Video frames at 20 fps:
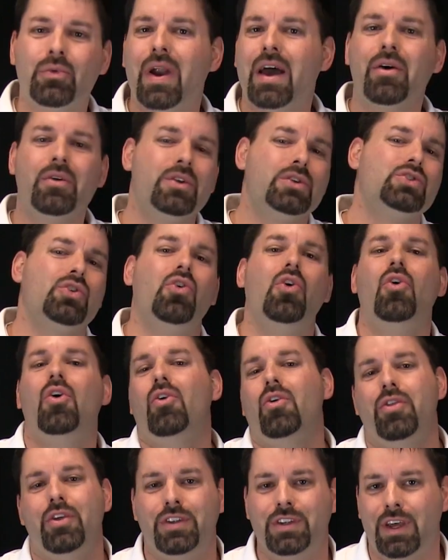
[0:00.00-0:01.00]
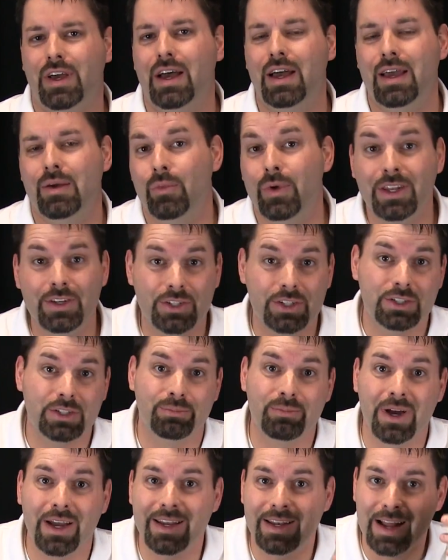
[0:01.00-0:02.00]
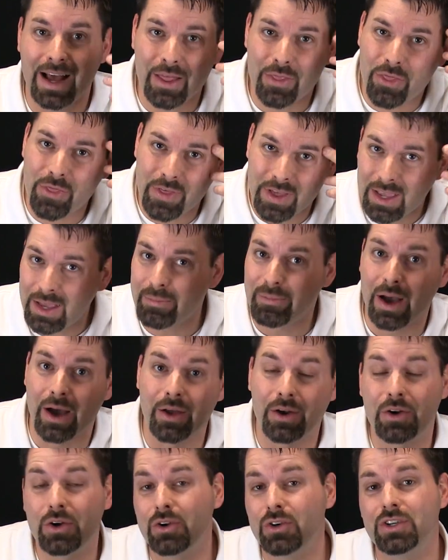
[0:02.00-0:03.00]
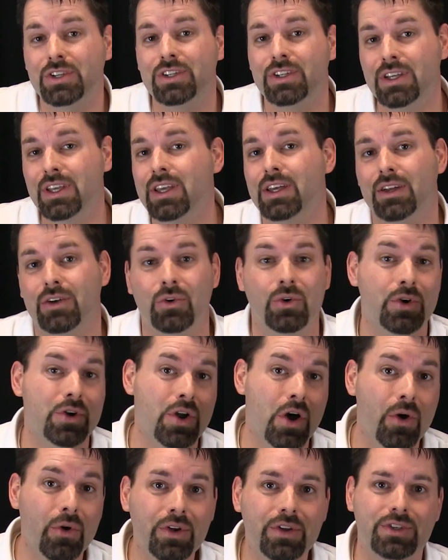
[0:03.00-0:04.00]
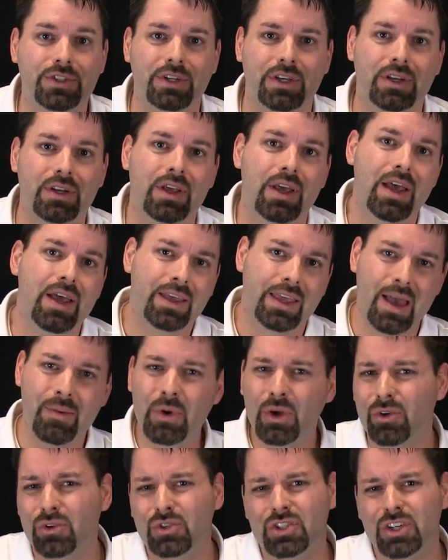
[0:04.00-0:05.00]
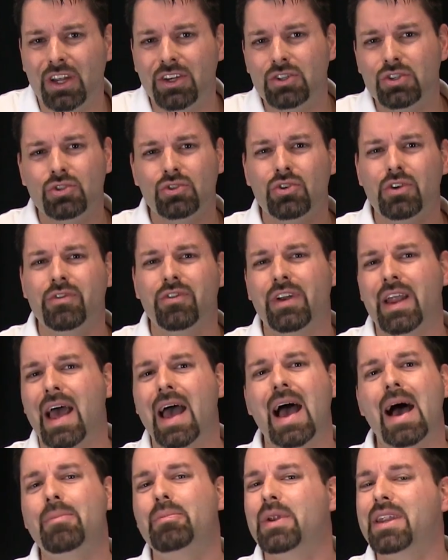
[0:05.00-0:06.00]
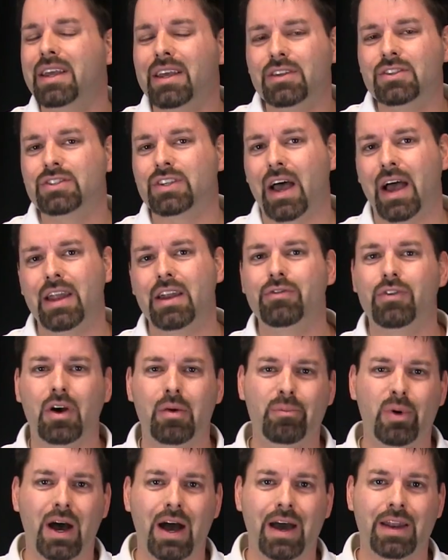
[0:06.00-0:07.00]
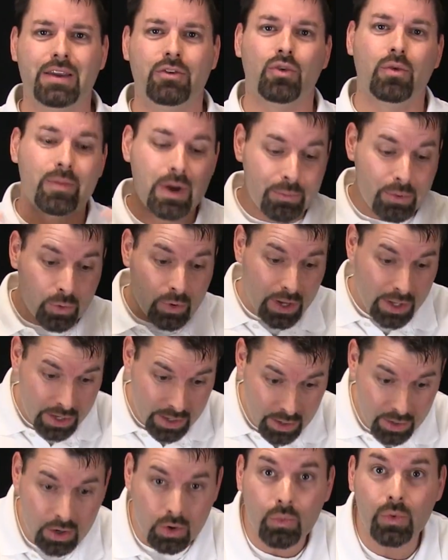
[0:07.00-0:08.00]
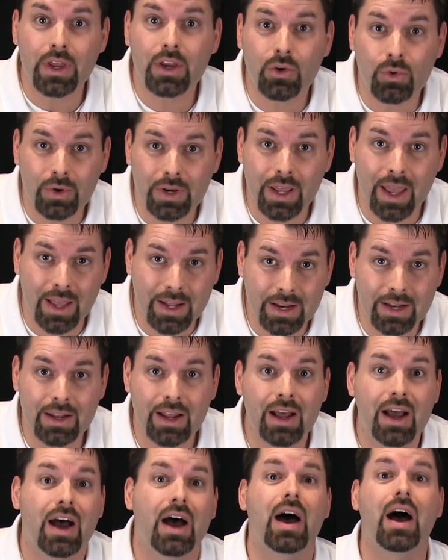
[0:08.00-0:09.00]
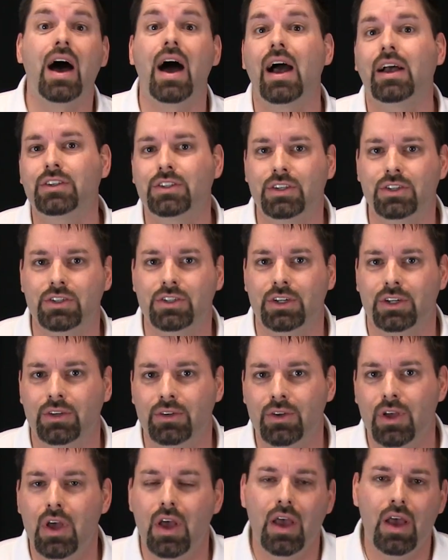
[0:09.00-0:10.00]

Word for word: around us all the time. We just might not think about it or see it or notice it. Chemical changes are even happening inside of our body. Remember, here we created oxygen.